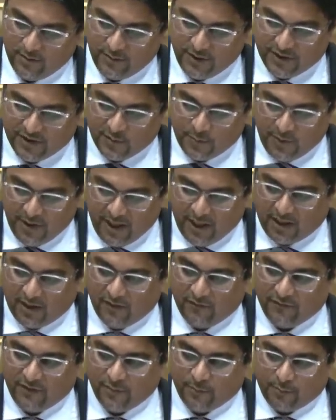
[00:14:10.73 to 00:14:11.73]
We
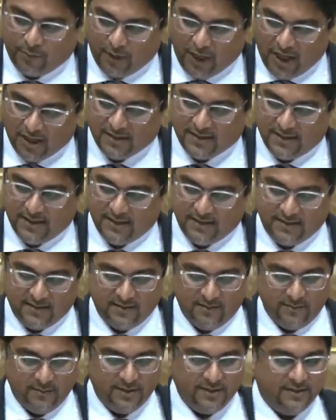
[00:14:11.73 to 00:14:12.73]
speak of the
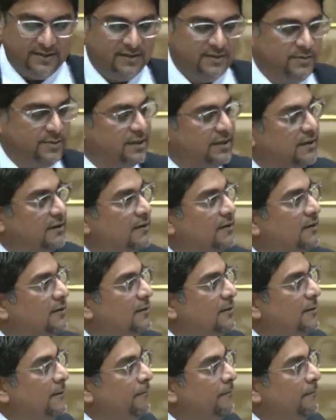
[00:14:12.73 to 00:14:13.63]
process, Mr. Speaker,